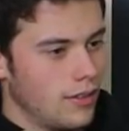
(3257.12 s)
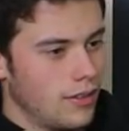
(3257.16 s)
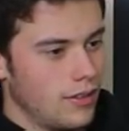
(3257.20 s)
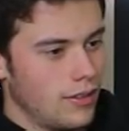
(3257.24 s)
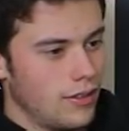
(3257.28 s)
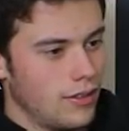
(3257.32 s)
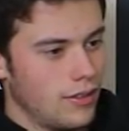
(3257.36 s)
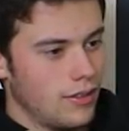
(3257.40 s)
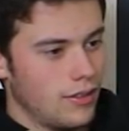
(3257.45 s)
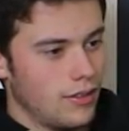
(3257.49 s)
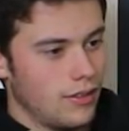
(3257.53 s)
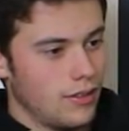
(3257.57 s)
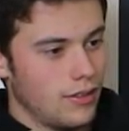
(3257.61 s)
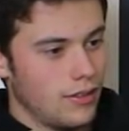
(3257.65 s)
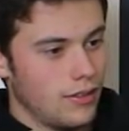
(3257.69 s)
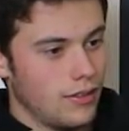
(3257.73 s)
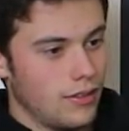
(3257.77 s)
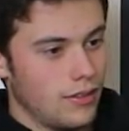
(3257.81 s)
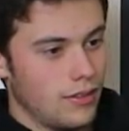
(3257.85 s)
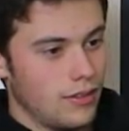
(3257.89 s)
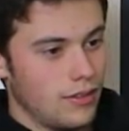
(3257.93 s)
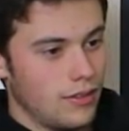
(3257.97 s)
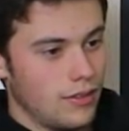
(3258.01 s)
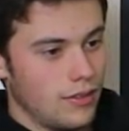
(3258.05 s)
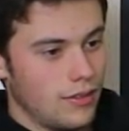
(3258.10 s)

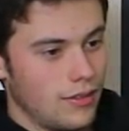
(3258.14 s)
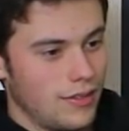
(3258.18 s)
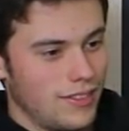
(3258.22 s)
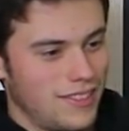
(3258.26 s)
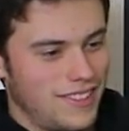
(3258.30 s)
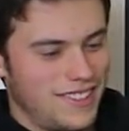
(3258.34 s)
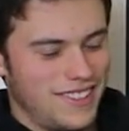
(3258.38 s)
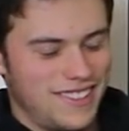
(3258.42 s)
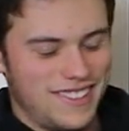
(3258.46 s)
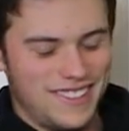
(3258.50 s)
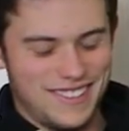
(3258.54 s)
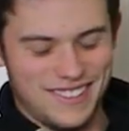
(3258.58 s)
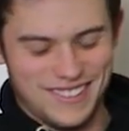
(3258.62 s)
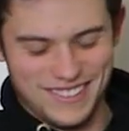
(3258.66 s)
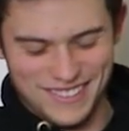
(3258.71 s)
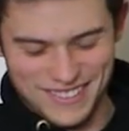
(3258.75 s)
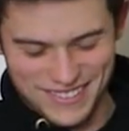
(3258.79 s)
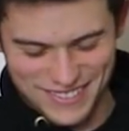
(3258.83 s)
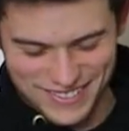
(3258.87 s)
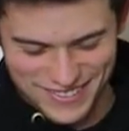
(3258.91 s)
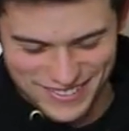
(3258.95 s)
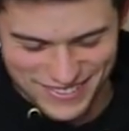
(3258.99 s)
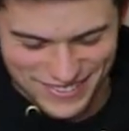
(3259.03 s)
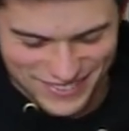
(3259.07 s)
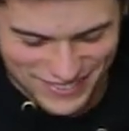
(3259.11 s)

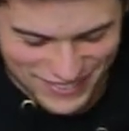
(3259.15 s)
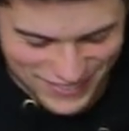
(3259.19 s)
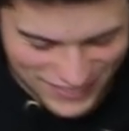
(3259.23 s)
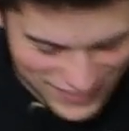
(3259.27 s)
(not speaking)